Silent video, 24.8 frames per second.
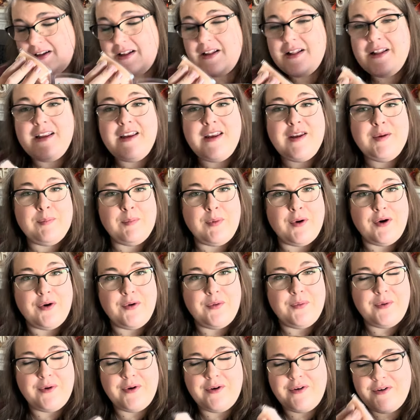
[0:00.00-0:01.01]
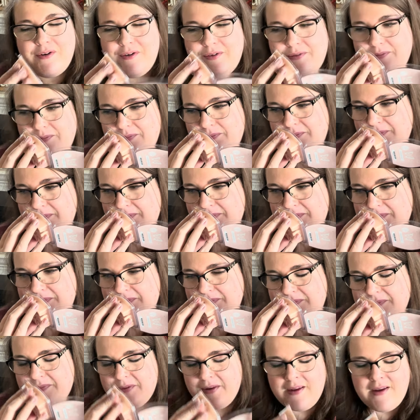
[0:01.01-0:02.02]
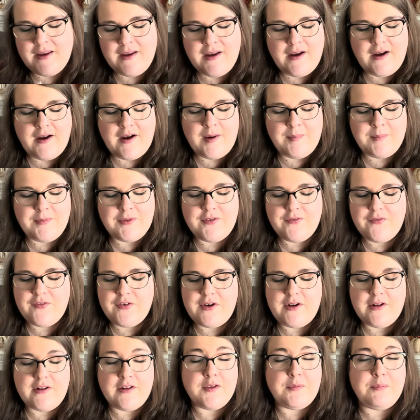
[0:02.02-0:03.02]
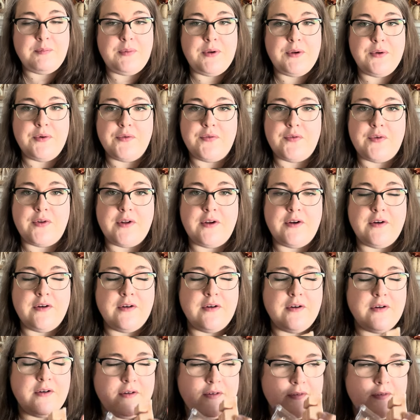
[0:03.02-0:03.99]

Clean barnwood. Um, the vanilla is beautiful here.